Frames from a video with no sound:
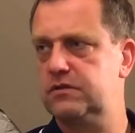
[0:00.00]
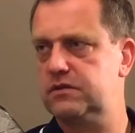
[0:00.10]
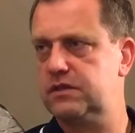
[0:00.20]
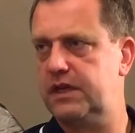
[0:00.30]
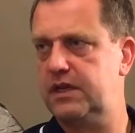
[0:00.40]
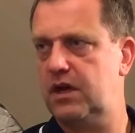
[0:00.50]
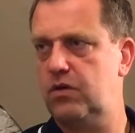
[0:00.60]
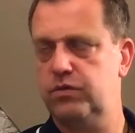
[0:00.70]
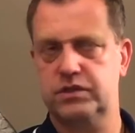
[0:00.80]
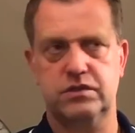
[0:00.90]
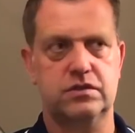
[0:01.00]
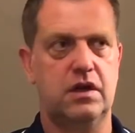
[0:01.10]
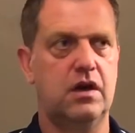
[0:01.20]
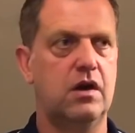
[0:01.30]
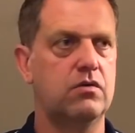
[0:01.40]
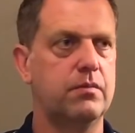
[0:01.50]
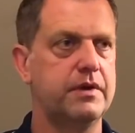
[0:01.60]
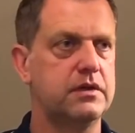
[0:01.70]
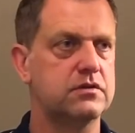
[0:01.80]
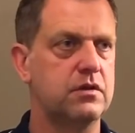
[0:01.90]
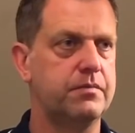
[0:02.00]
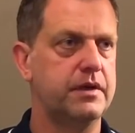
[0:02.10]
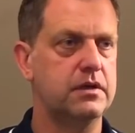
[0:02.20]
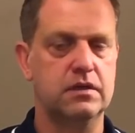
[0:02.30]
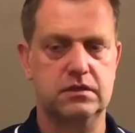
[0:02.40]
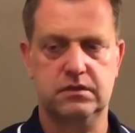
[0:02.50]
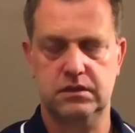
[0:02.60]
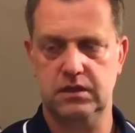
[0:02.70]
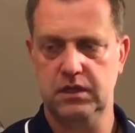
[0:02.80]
to say now which are our biggest competitors